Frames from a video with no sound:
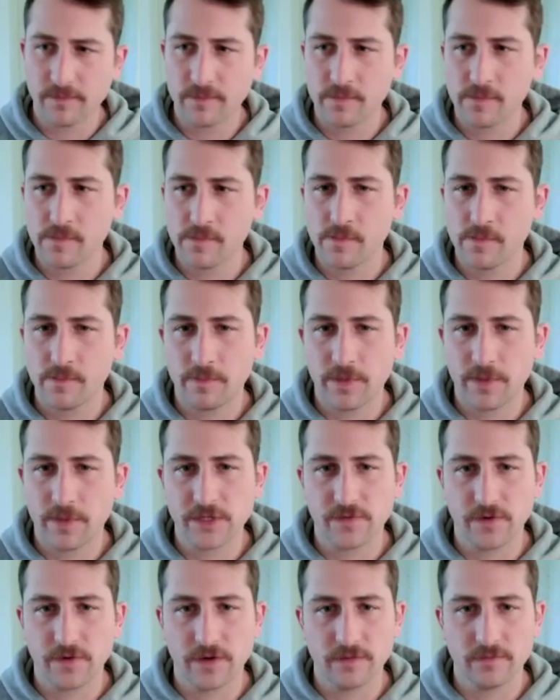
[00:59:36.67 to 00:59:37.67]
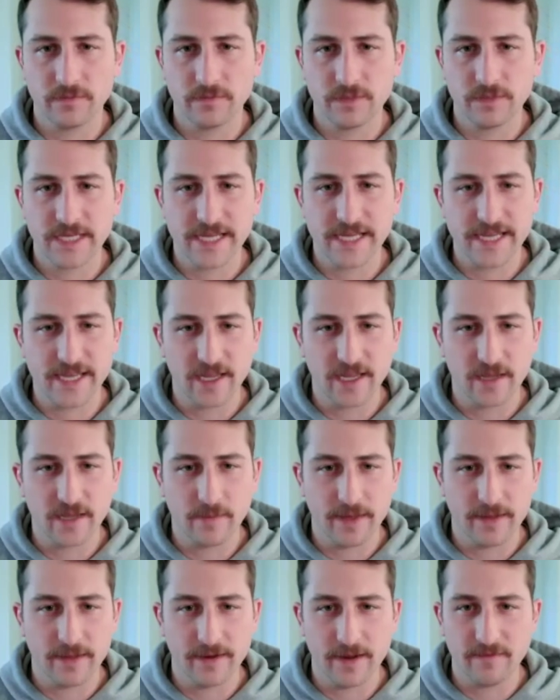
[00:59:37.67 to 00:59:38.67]
a bunch of our team and
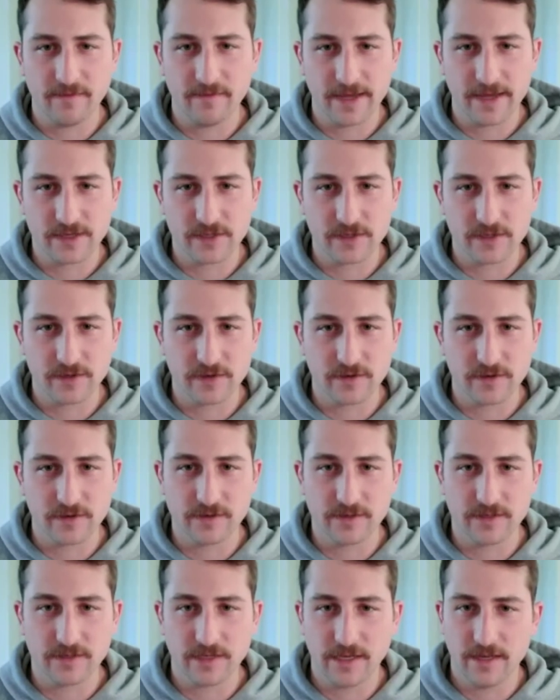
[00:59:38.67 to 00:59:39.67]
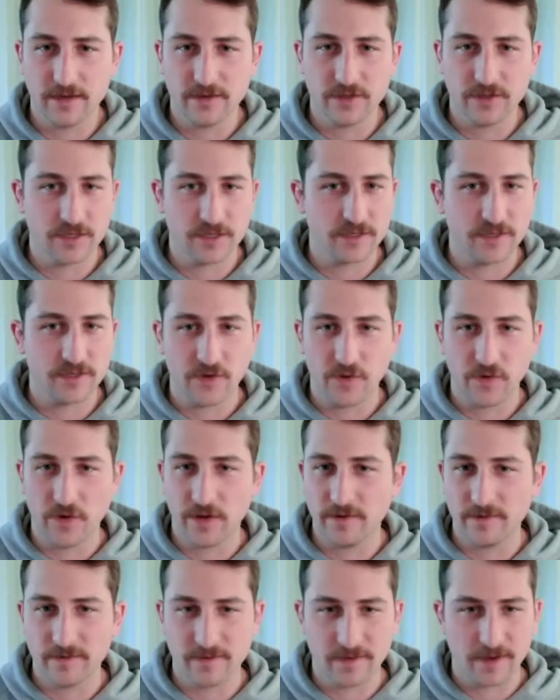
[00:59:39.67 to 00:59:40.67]
investors and just doing
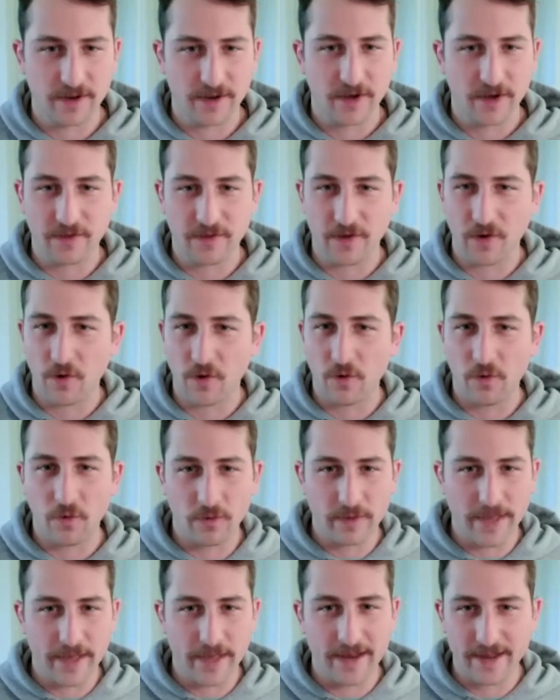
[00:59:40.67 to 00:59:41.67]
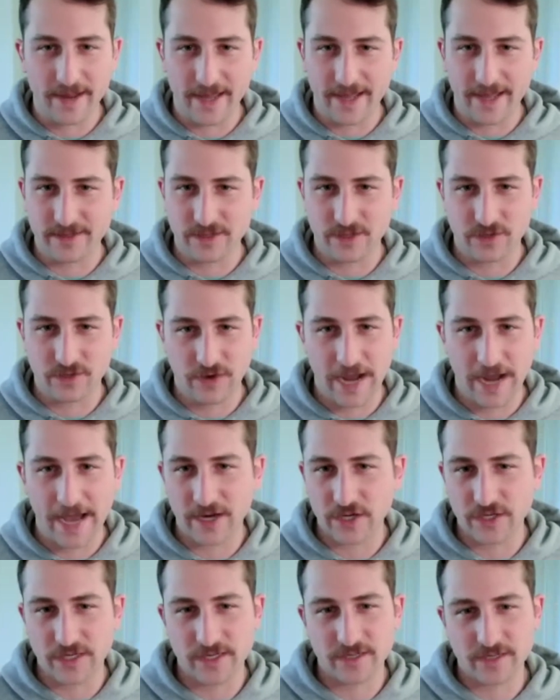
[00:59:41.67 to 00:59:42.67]
you know the whole end-to-end strategy
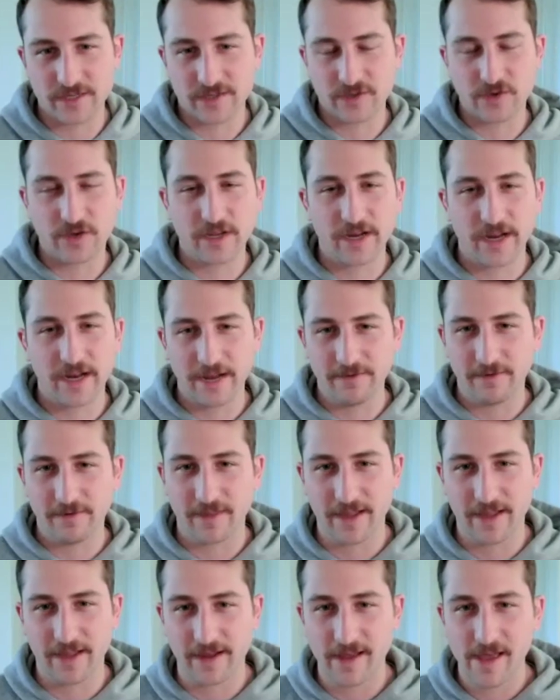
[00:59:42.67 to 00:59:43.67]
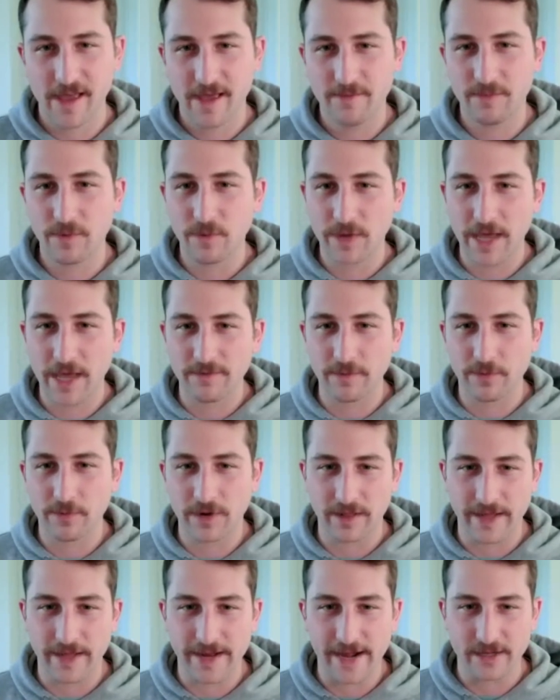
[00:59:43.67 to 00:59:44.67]
just looking at everything I mean, we have a pretty laid
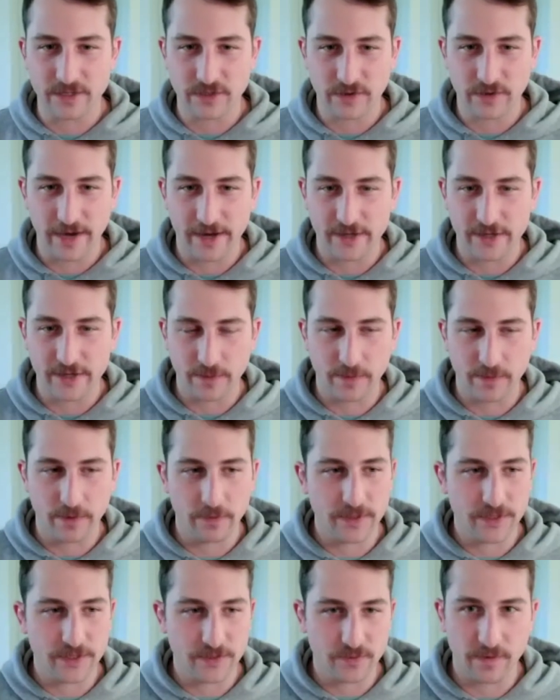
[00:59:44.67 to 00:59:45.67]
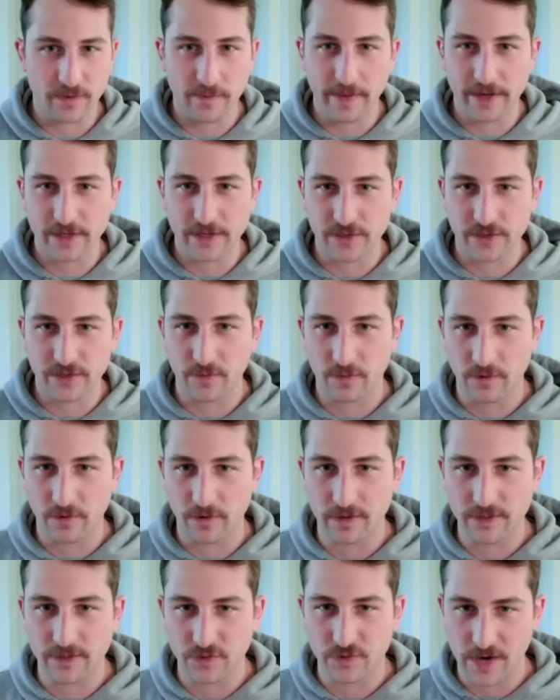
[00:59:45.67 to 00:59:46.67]
out strategy but we just want to make sure we're on
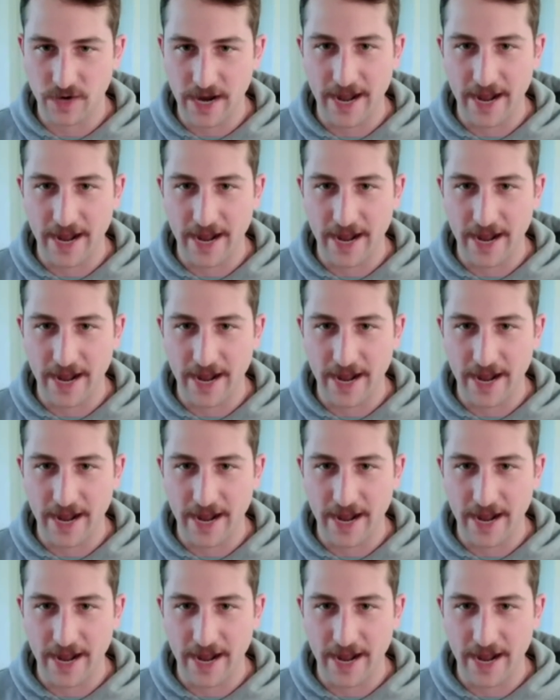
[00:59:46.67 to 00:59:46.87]
track